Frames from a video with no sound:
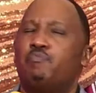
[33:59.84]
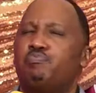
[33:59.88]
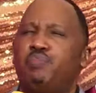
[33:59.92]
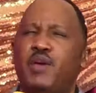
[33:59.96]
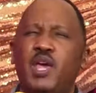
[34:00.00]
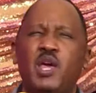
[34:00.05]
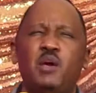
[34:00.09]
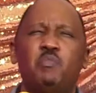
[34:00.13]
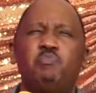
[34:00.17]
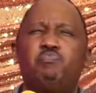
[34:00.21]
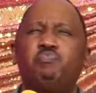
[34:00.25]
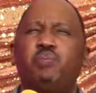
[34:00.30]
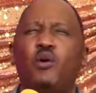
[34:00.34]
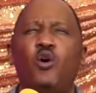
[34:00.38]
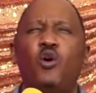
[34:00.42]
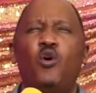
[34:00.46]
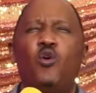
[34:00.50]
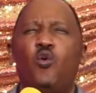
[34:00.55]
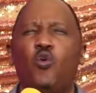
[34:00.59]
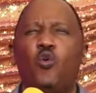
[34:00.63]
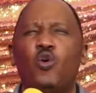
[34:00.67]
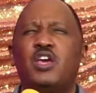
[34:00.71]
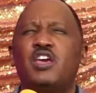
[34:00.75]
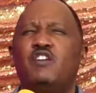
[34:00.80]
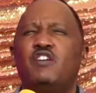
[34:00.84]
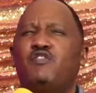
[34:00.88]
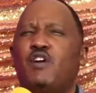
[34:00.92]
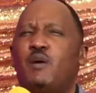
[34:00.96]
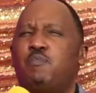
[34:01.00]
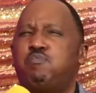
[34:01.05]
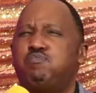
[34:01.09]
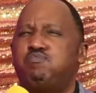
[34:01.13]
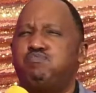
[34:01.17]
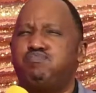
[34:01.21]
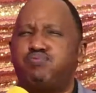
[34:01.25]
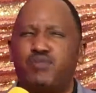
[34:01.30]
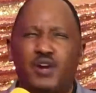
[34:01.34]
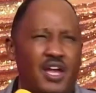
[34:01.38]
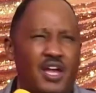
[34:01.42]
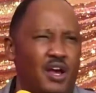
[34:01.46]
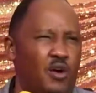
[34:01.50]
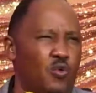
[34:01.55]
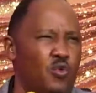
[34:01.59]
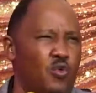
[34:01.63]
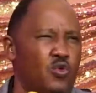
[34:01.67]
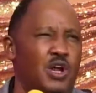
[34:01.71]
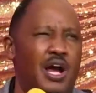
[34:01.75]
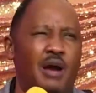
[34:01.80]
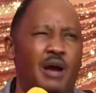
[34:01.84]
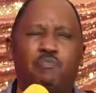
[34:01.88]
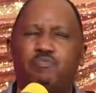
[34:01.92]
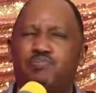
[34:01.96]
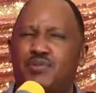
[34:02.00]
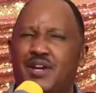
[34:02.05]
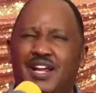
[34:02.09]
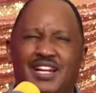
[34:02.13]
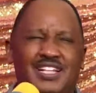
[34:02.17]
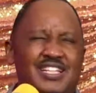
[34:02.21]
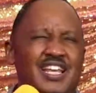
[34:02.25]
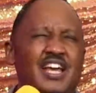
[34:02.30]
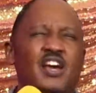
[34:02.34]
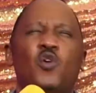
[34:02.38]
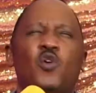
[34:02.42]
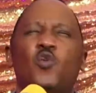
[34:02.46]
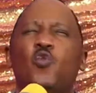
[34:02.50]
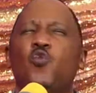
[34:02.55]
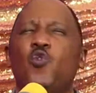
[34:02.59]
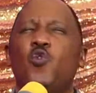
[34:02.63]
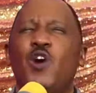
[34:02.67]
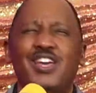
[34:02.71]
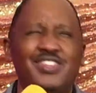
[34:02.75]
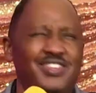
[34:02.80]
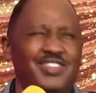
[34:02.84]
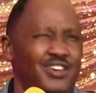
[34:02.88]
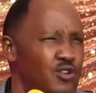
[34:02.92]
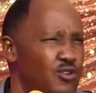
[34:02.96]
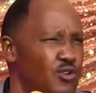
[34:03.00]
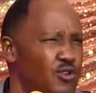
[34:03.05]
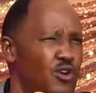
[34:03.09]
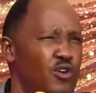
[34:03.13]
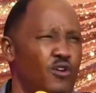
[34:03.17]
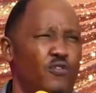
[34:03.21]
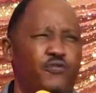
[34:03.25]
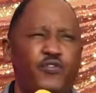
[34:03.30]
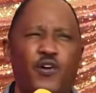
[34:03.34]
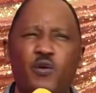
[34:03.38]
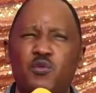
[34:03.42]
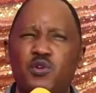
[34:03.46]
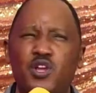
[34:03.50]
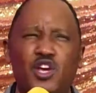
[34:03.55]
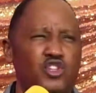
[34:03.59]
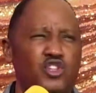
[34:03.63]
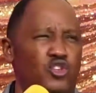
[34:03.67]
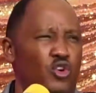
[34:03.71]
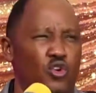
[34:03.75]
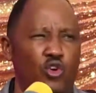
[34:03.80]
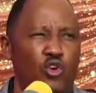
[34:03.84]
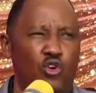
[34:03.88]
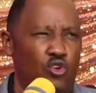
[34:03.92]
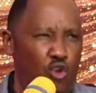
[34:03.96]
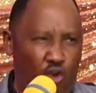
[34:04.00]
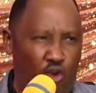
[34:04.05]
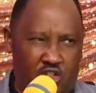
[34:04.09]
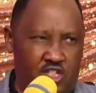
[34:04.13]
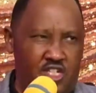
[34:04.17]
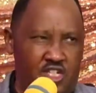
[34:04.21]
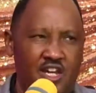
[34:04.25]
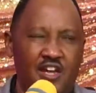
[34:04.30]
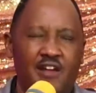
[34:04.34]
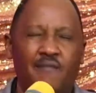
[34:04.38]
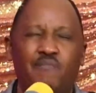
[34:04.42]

People who give up prayer, who are prayer, whether you know your foundation or not,